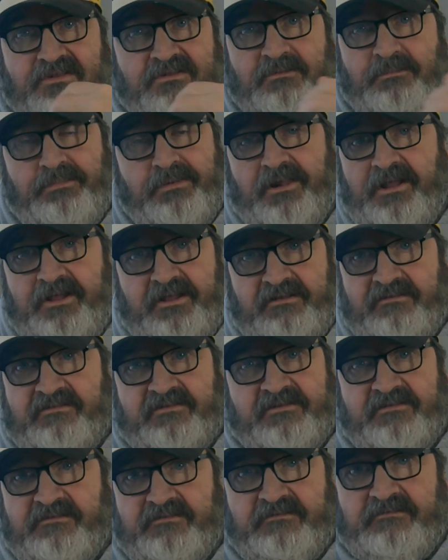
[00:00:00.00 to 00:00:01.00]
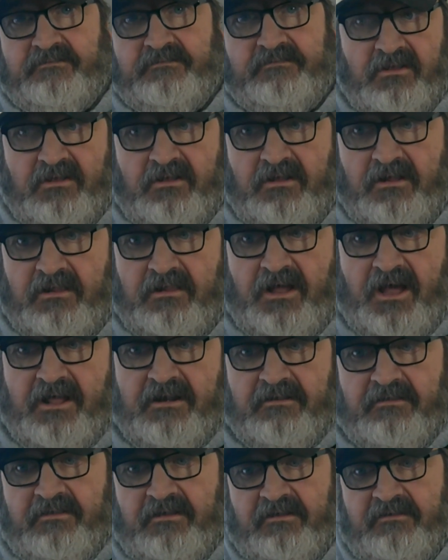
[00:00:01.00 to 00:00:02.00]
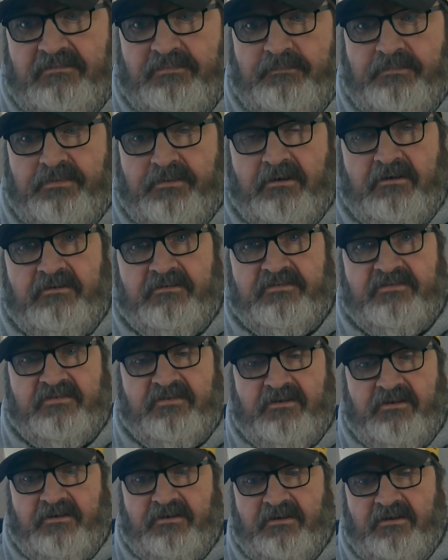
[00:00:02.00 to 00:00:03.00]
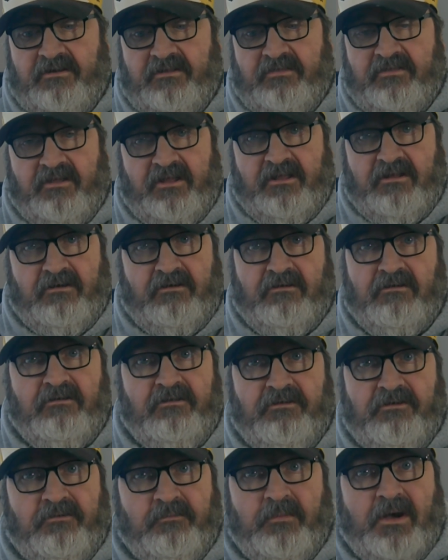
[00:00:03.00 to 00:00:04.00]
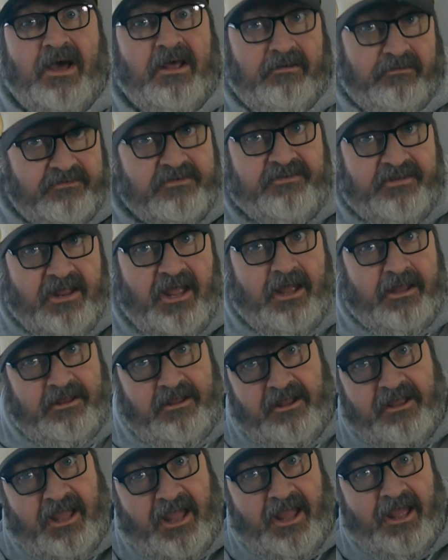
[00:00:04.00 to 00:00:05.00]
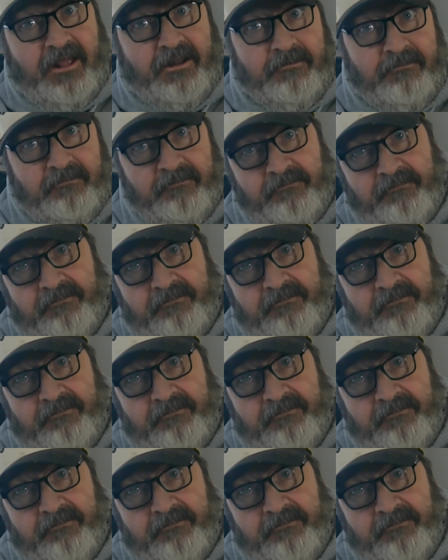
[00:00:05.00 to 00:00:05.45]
into place. A lot of these parts in the earlier models, yeah, you can,